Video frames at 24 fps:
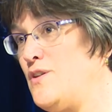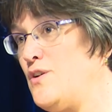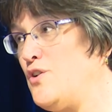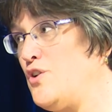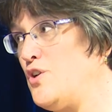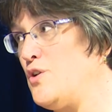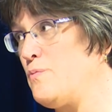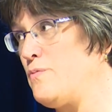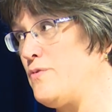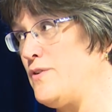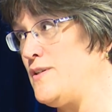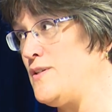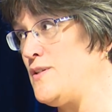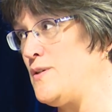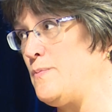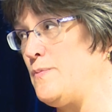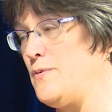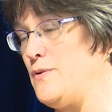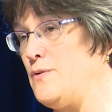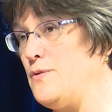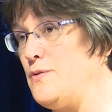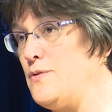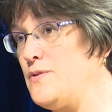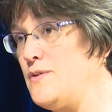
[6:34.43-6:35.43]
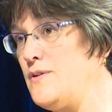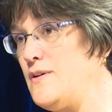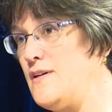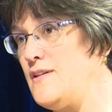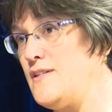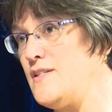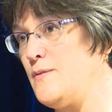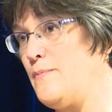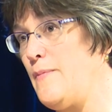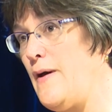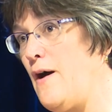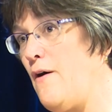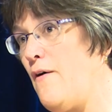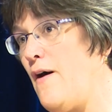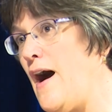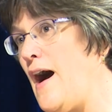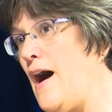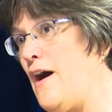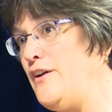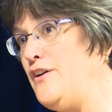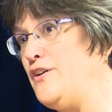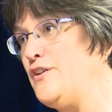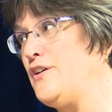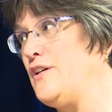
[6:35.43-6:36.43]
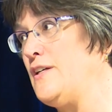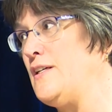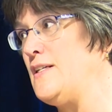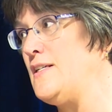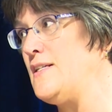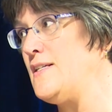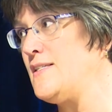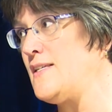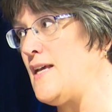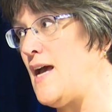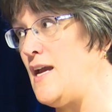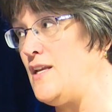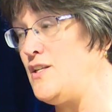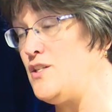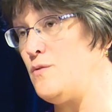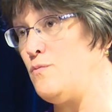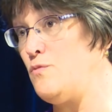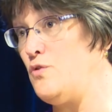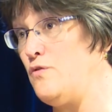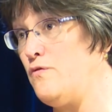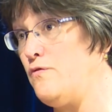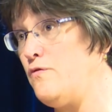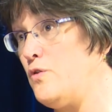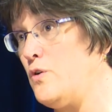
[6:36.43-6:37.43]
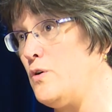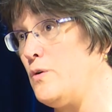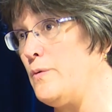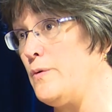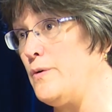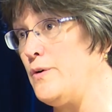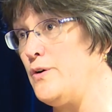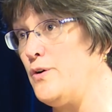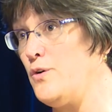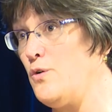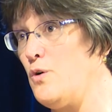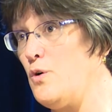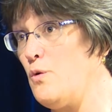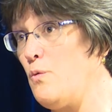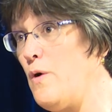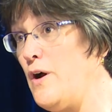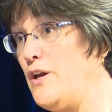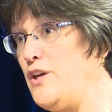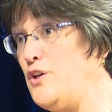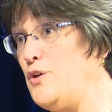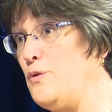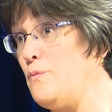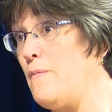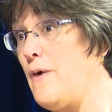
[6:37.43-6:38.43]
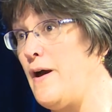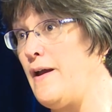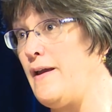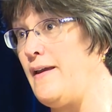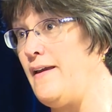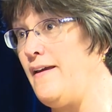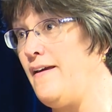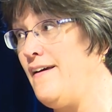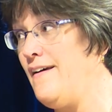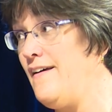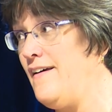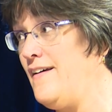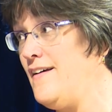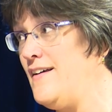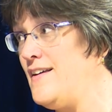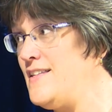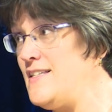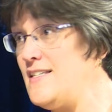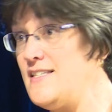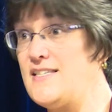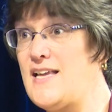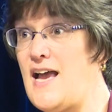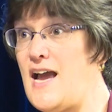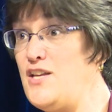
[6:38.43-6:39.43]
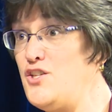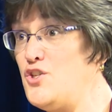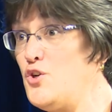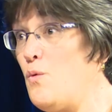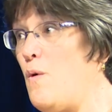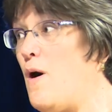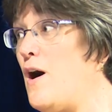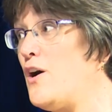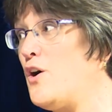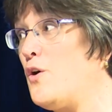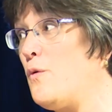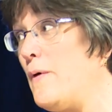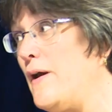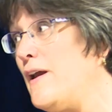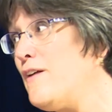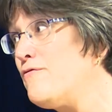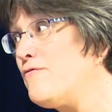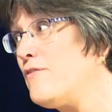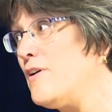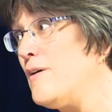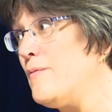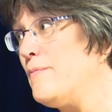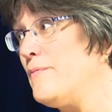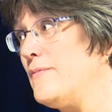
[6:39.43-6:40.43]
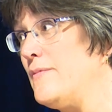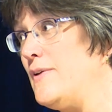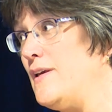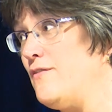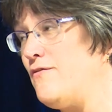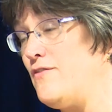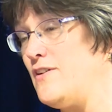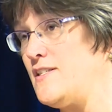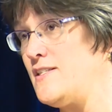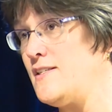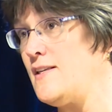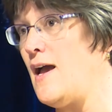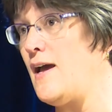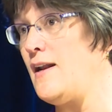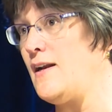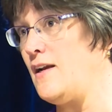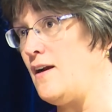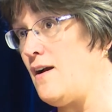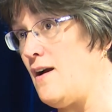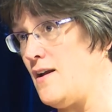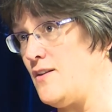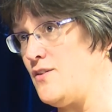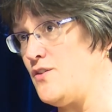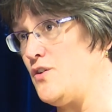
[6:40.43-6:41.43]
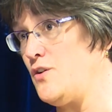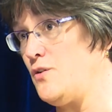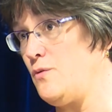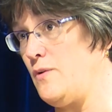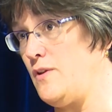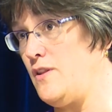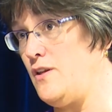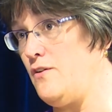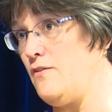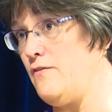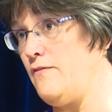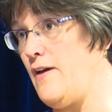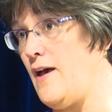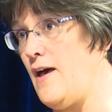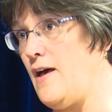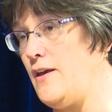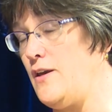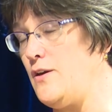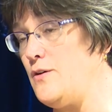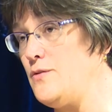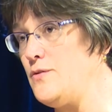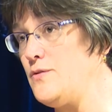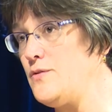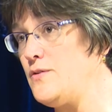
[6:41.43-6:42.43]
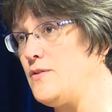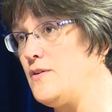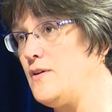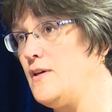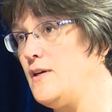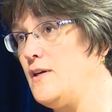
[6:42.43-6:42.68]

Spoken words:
They're your principles. It's about how you're going to decide to move forward or what you might decide to walk away from if it's not in concert with your values.